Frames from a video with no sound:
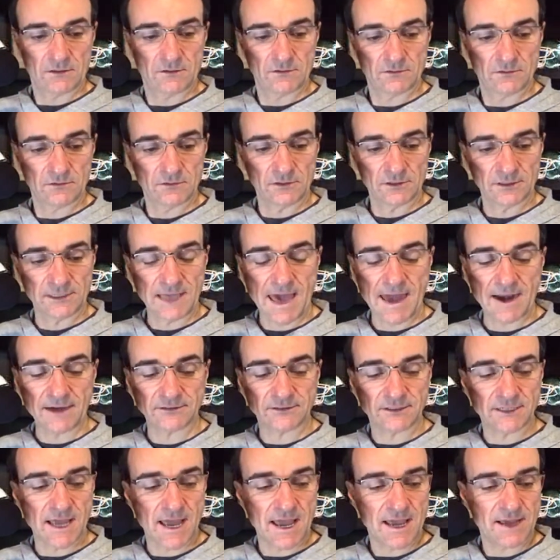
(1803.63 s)
Look at it
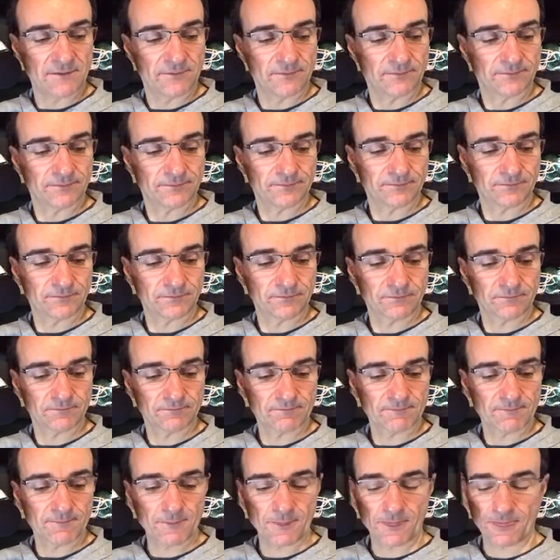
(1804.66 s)
today.
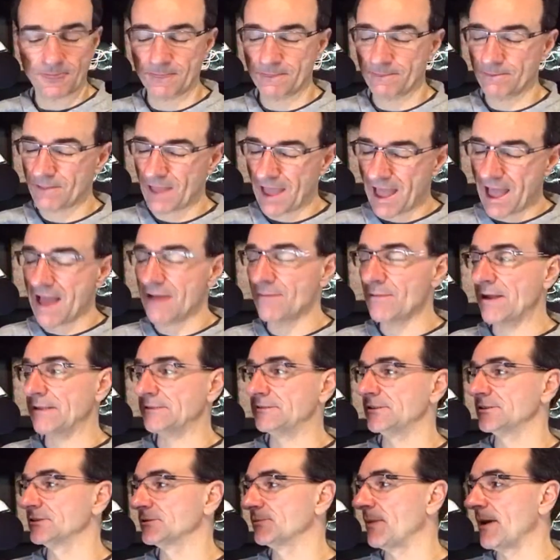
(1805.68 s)
I'm
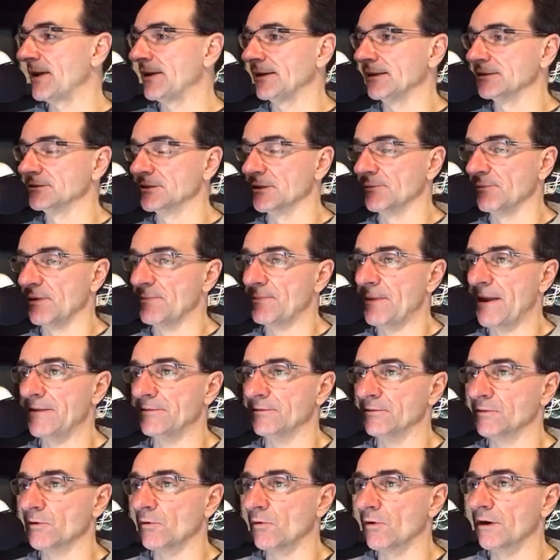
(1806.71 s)
anticipating it's going to be Peyton
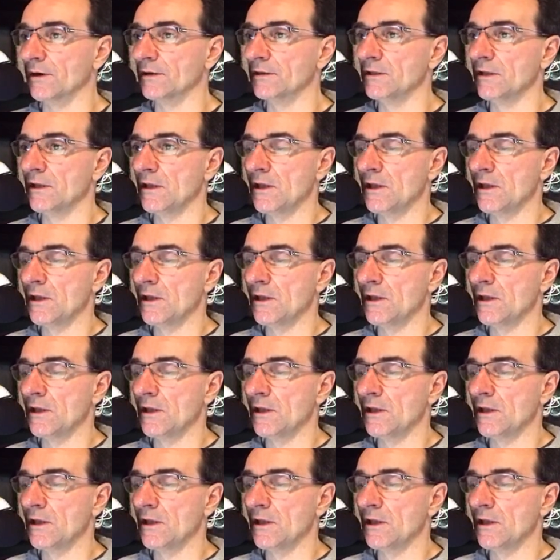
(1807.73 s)
Thorne.